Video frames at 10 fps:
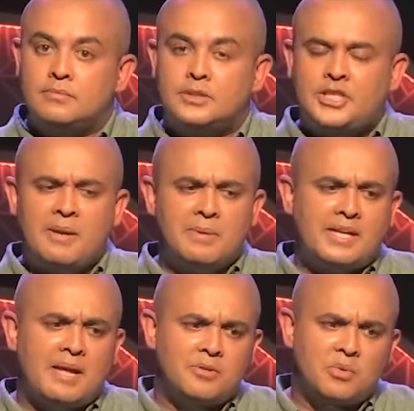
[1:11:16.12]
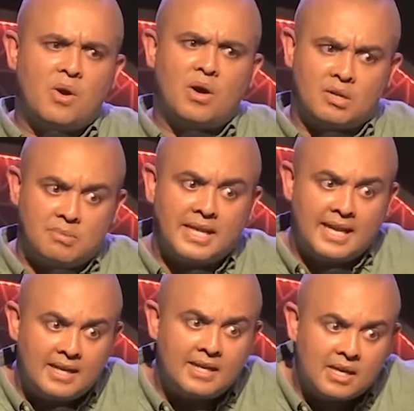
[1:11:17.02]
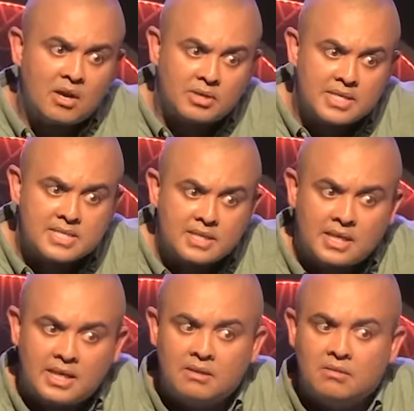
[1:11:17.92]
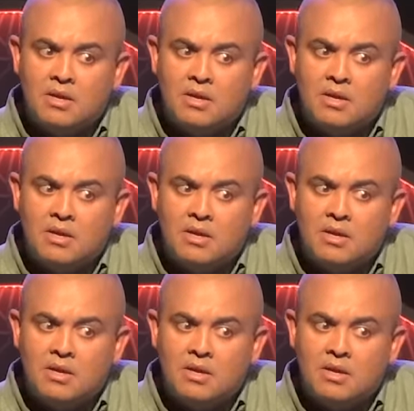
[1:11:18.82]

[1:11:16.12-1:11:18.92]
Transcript: Shame it came to a horrible ending now recently.